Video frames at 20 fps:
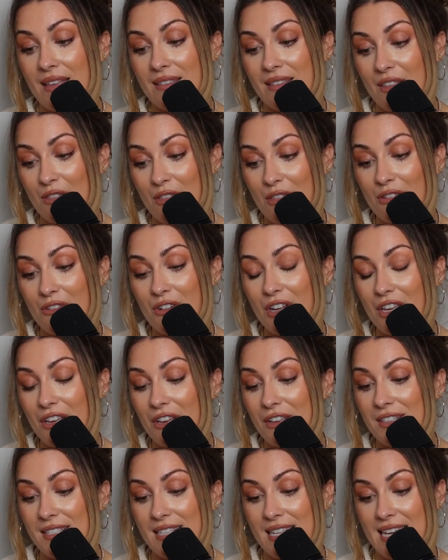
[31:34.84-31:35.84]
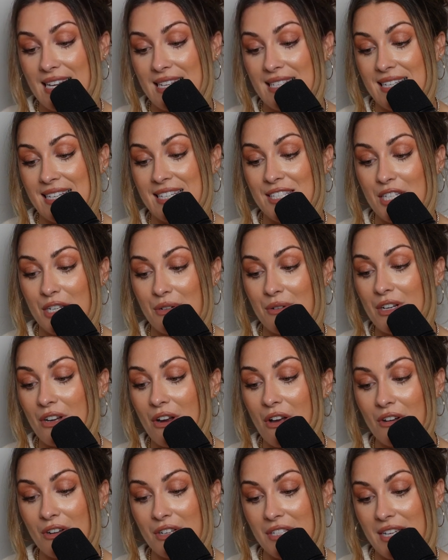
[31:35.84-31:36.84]
Then 3 years later, during
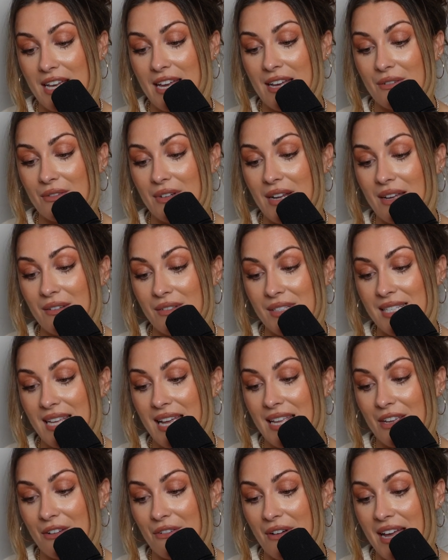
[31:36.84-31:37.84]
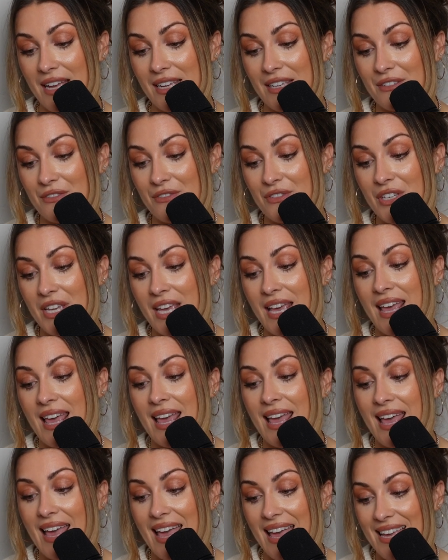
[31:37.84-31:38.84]
lockdown, our son arrived.
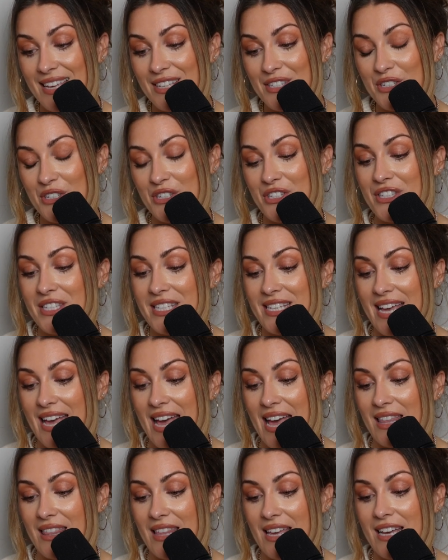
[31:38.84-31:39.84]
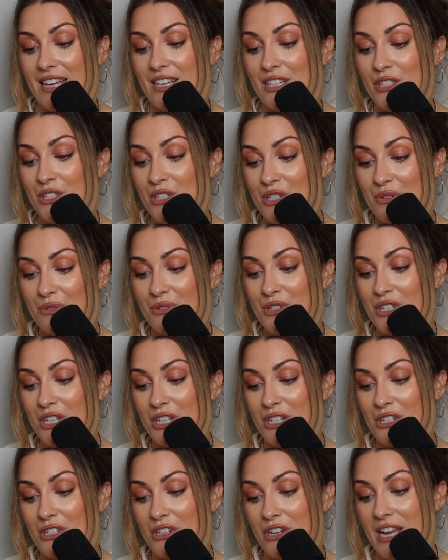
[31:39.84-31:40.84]
8 years together, 2
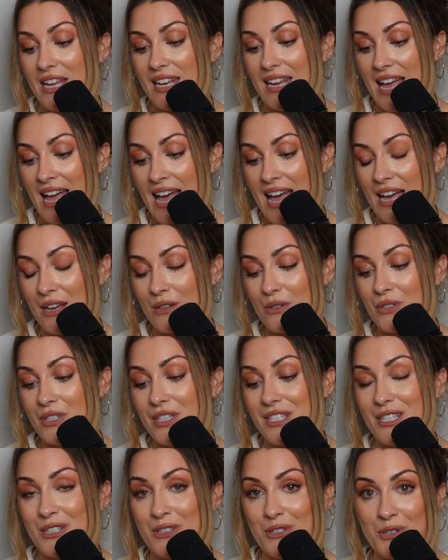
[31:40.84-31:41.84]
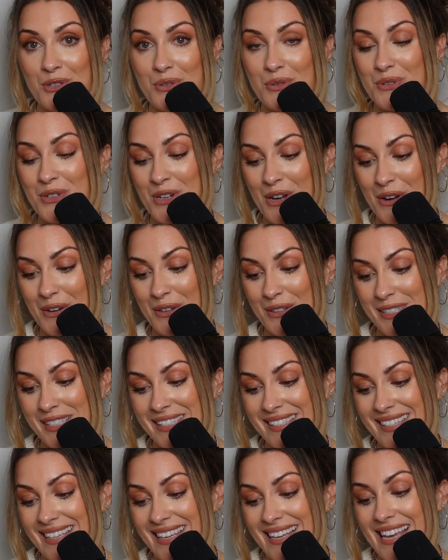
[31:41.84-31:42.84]
children, a house and 2
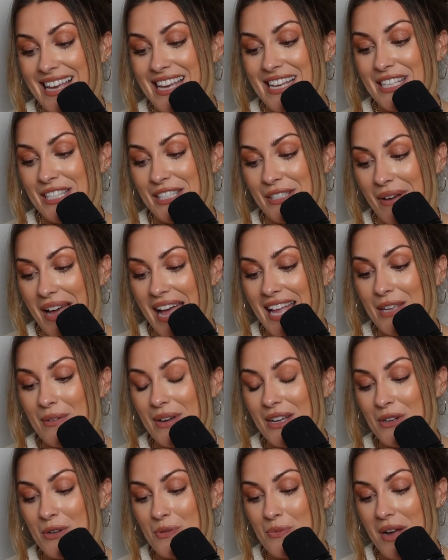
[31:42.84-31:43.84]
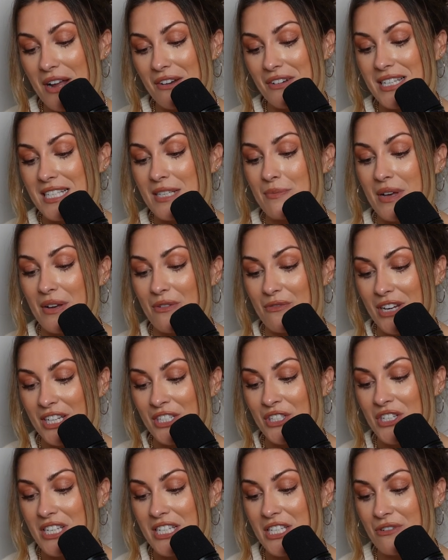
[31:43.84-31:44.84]
dogs. So anyone who worries about
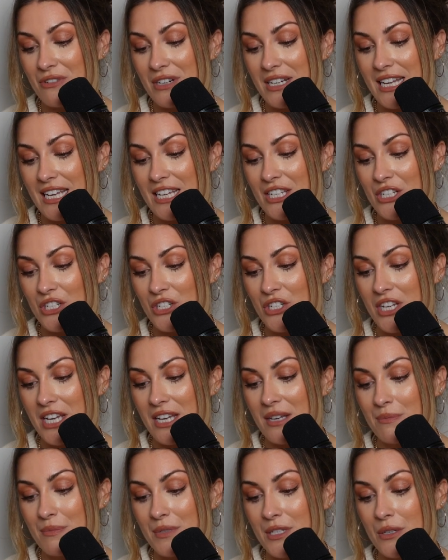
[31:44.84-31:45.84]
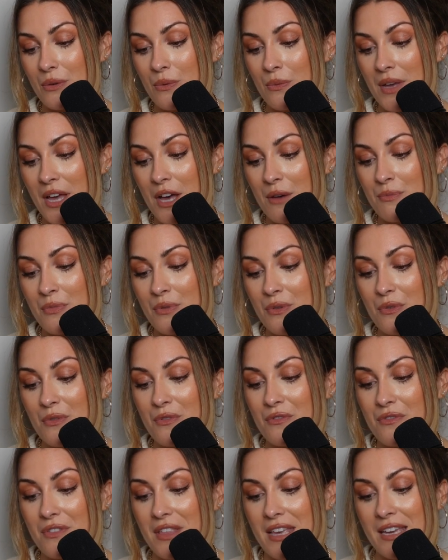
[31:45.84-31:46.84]
rushing into relationships, we are
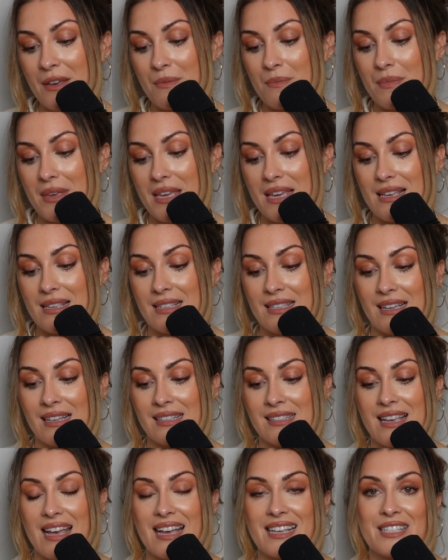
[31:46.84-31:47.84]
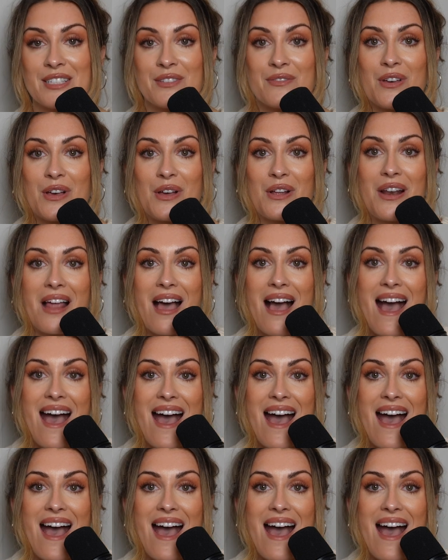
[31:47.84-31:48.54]
proof they can be successful.